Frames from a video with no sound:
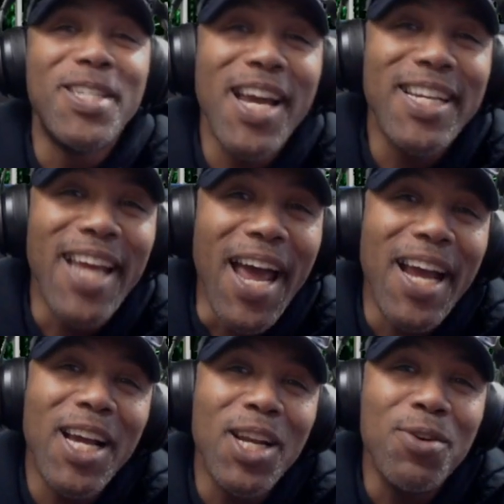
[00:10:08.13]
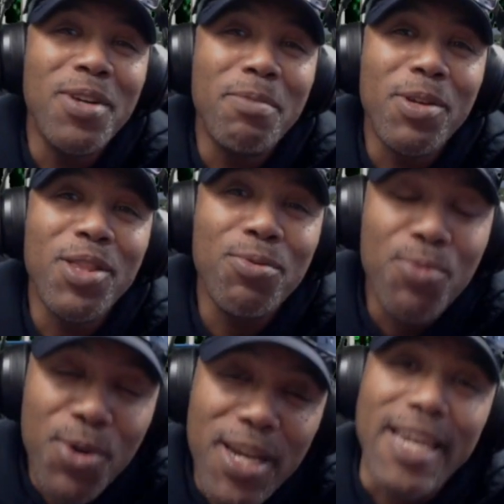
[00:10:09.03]
check that. Clue number
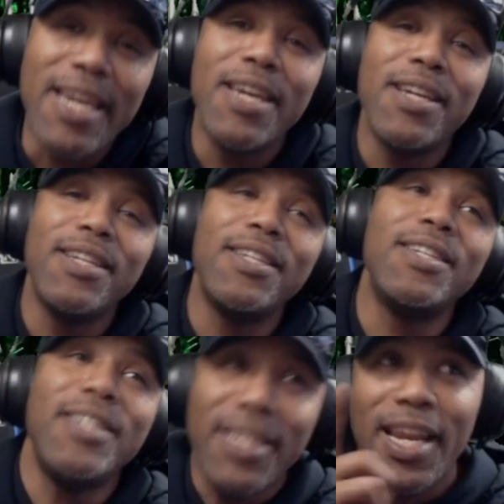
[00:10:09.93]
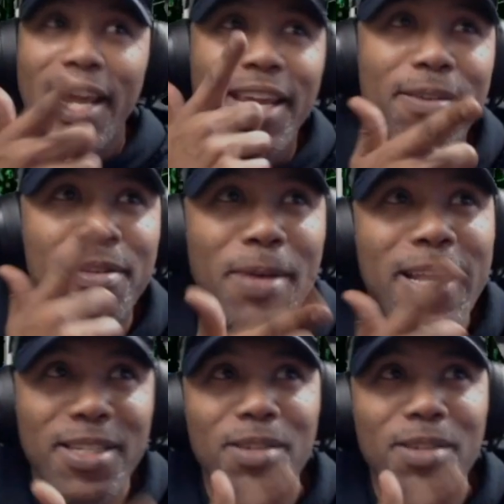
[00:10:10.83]
three. That he's been